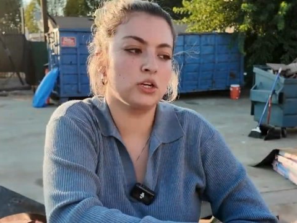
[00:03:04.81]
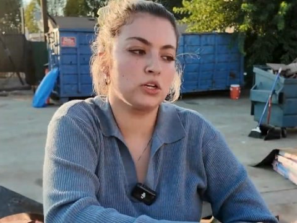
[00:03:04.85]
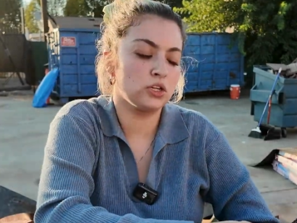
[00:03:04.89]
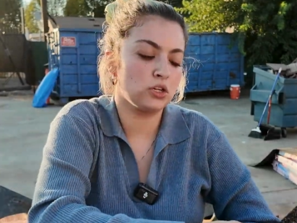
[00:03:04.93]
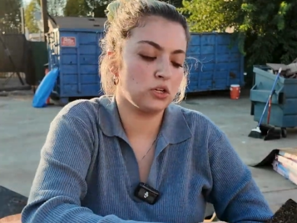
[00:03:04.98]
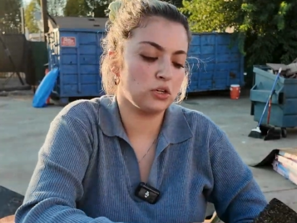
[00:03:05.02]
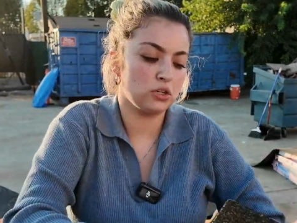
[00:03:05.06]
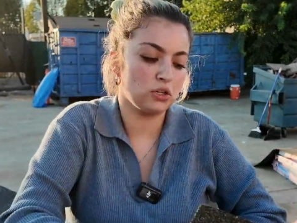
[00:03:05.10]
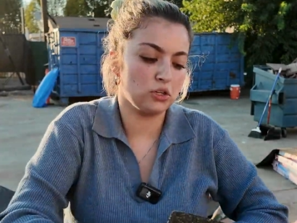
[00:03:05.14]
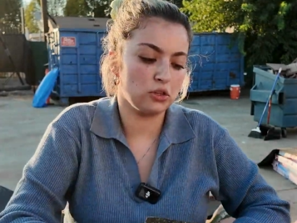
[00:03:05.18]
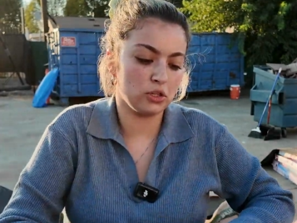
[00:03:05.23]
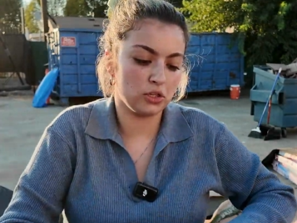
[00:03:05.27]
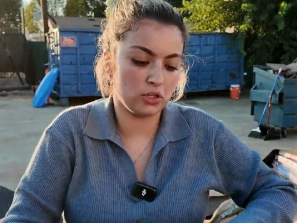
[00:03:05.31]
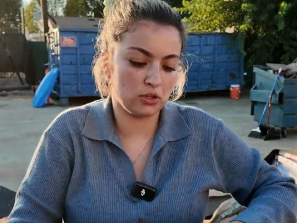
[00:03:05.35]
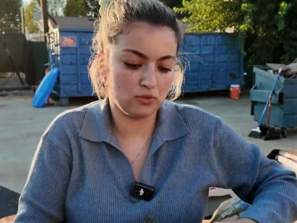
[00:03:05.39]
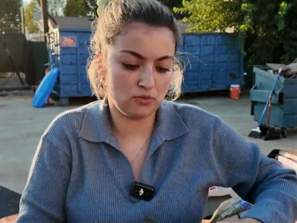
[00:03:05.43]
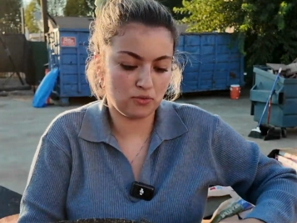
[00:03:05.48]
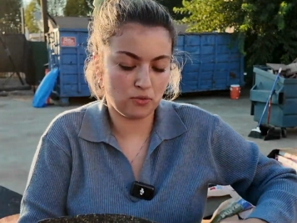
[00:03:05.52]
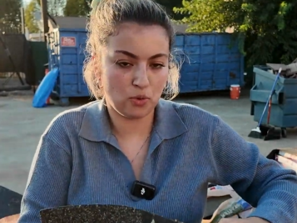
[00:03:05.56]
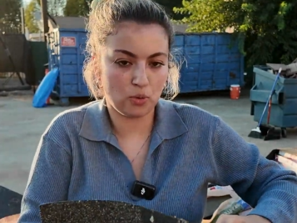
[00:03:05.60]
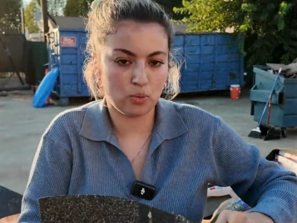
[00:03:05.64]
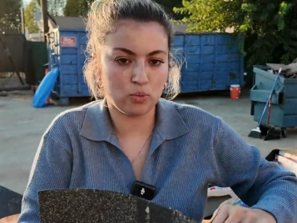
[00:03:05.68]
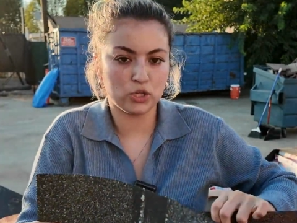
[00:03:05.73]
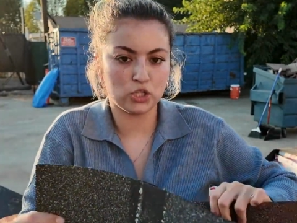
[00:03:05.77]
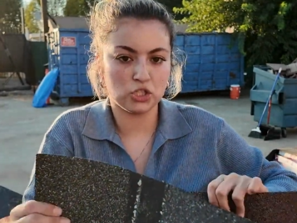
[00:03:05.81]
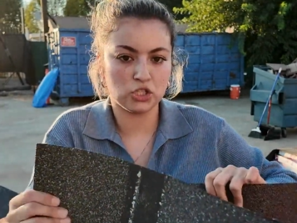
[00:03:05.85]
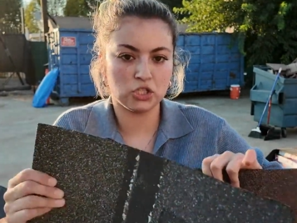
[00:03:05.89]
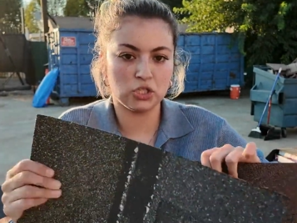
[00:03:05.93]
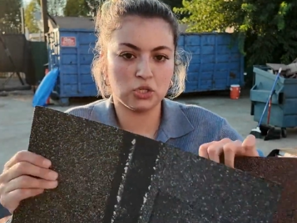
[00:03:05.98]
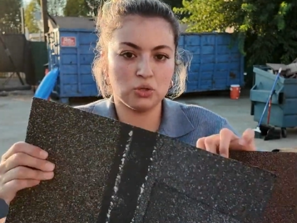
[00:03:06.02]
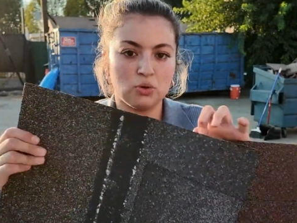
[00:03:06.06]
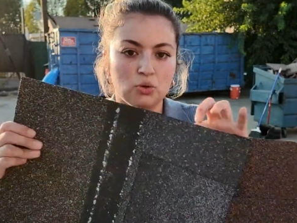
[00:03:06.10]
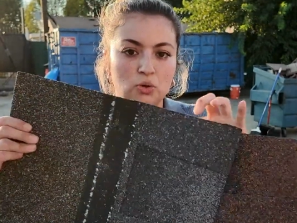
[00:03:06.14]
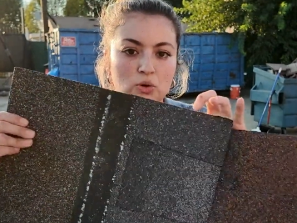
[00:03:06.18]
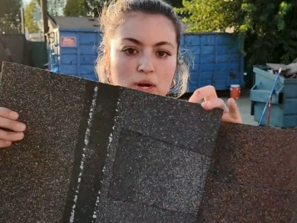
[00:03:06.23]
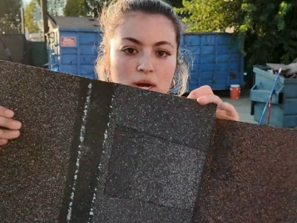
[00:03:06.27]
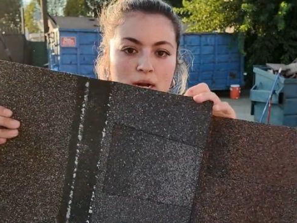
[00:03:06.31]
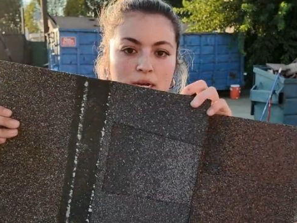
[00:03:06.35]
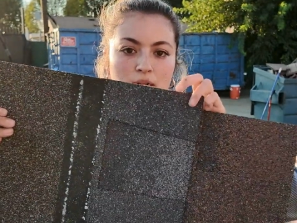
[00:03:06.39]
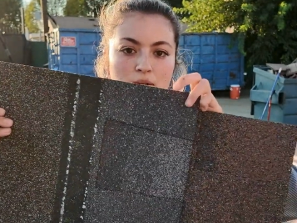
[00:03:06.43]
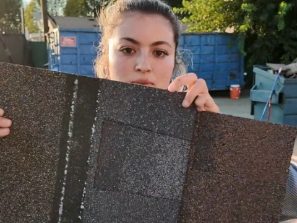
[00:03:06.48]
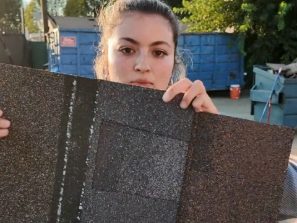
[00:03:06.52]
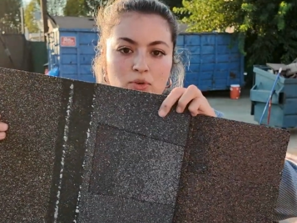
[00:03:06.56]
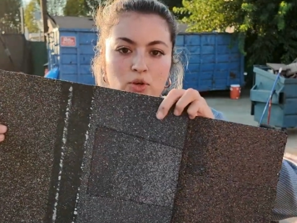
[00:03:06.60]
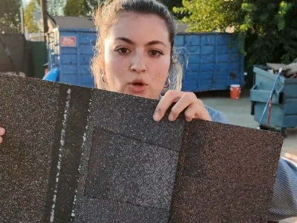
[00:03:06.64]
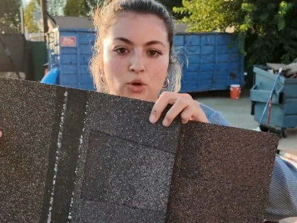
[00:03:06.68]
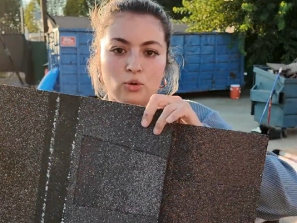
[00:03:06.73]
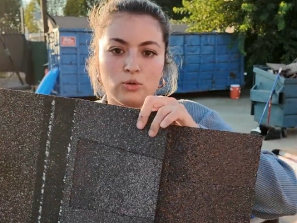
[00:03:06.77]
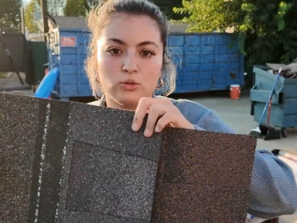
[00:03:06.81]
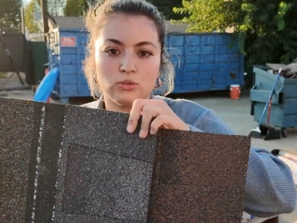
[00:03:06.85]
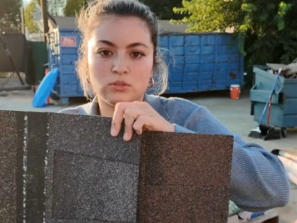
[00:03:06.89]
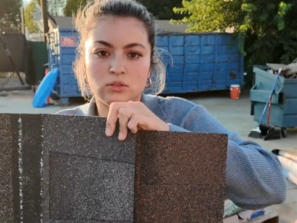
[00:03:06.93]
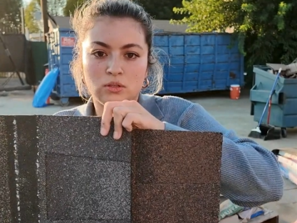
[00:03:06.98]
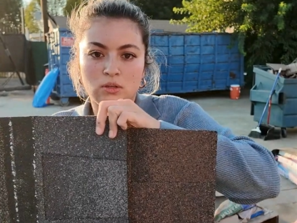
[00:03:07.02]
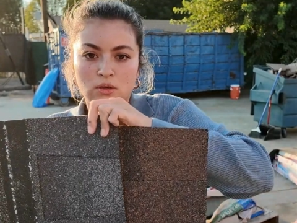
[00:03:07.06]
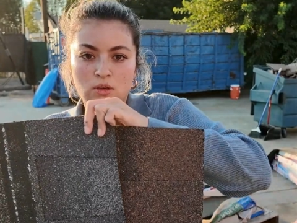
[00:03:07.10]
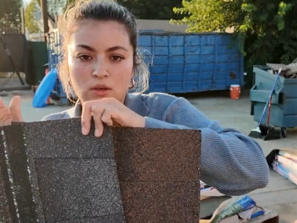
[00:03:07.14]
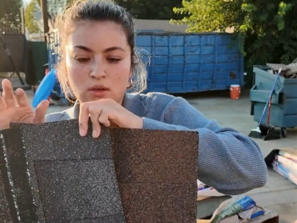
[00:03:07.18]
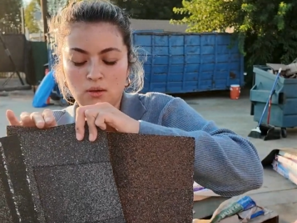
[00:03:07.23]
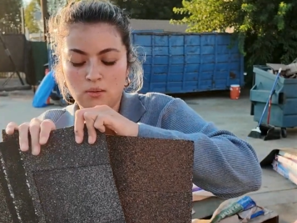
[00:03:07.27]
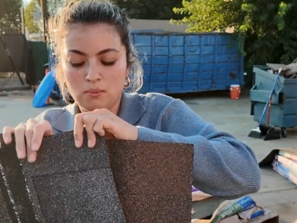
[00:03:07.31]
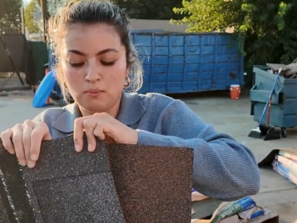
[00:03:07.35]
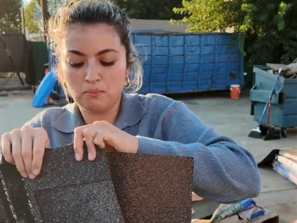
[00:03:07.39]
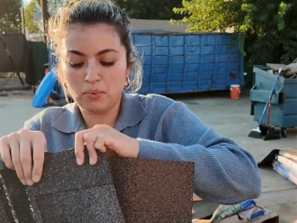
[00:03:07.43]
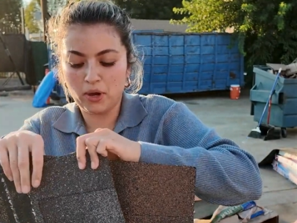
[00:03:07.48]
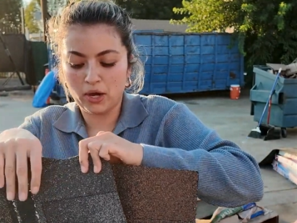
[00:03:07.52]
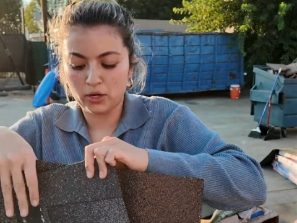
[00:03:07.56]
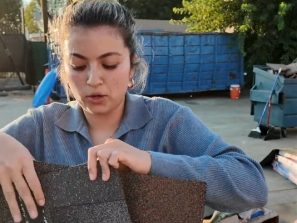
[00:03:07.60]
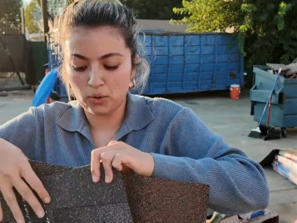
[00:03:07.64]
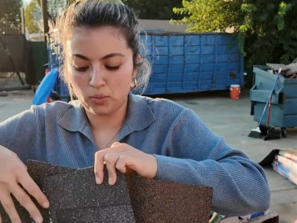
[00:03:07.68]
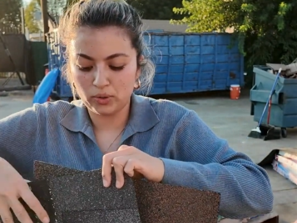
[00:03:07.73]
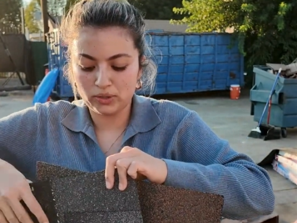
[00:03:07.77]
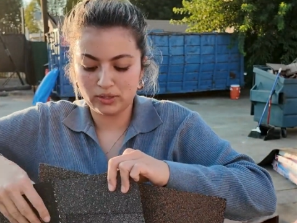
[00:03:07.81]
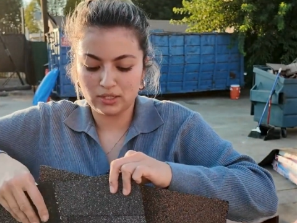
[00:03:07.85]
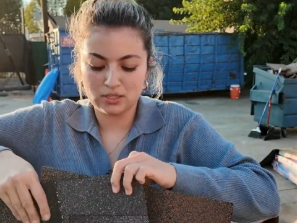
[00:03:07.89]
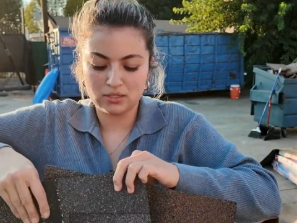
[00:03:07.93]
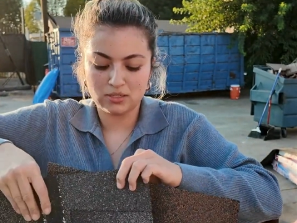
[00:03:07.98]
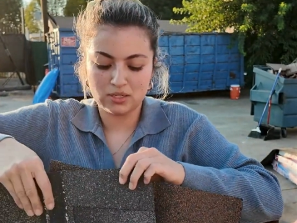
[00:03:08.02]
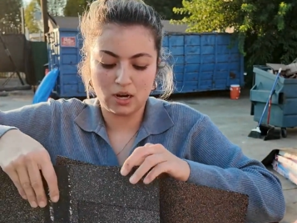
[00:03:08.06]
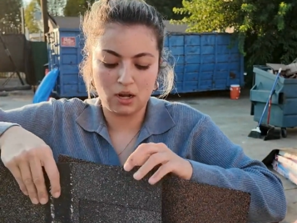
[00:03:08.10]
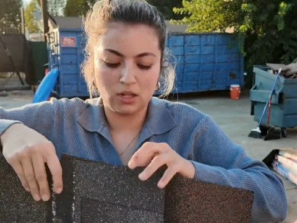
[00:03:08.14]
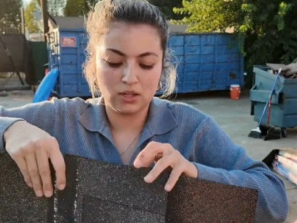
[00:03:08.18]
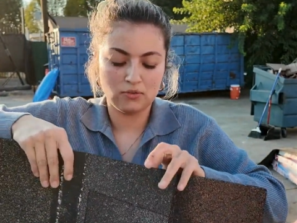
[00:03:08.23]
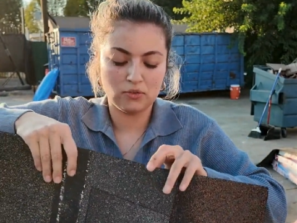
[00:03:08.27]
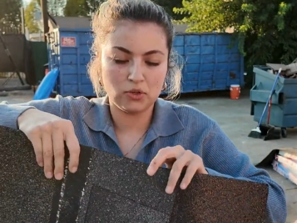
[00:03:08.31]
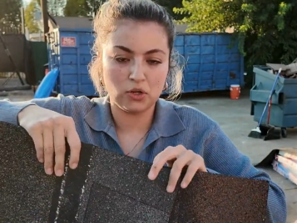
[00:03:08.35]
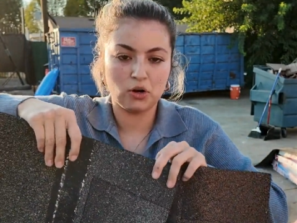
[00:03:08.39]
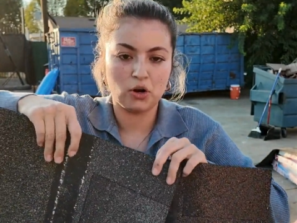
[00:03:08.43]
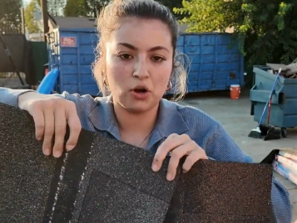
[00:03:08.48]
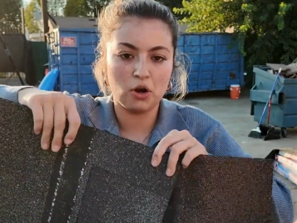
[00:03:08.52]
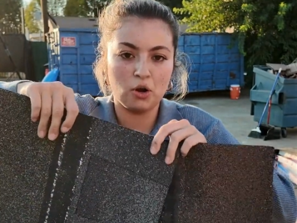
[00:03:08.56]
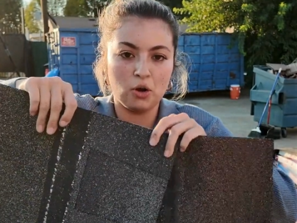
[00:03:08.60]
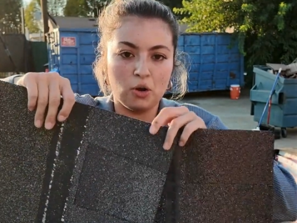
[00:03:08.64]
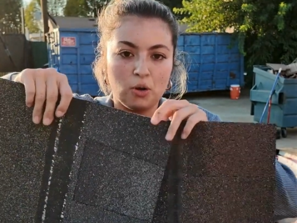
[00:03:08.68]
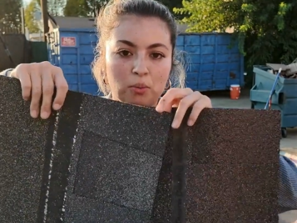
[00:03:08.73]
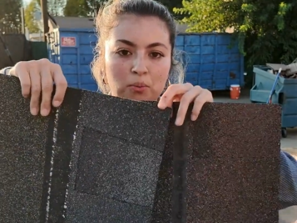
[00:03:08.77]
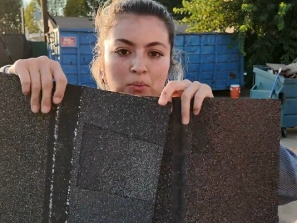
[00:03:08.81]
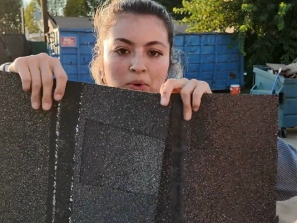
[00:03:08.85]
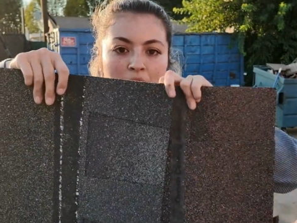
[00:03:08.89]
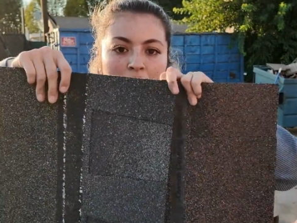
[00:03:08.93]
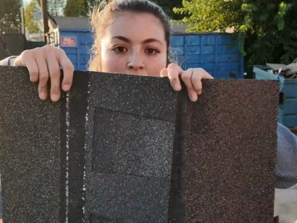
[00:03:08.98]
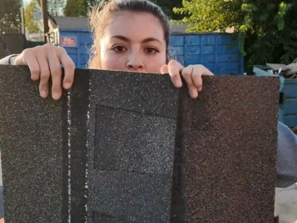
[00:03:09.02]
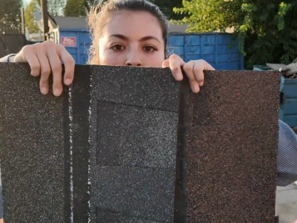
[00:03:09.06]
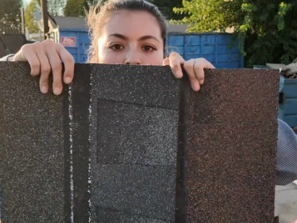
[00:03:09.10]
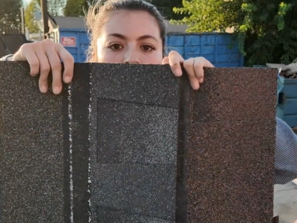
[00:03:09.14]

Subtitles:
You're looking for which shingle kind of goes better with the style of your home.